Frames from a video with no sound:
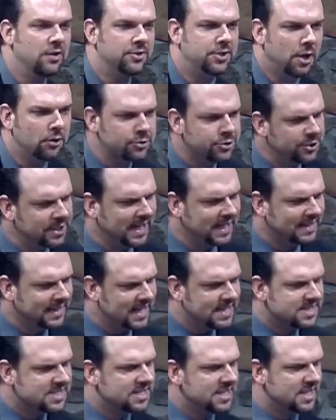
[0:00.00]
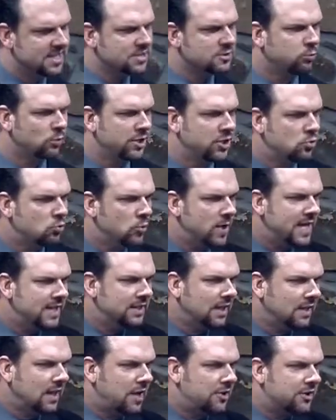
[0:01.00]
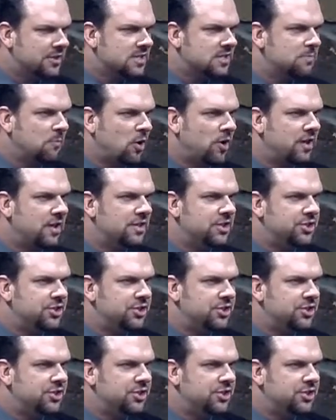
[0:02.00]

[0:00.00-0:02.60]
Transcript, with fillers: don't you get that sense when you read the letter to Smyrna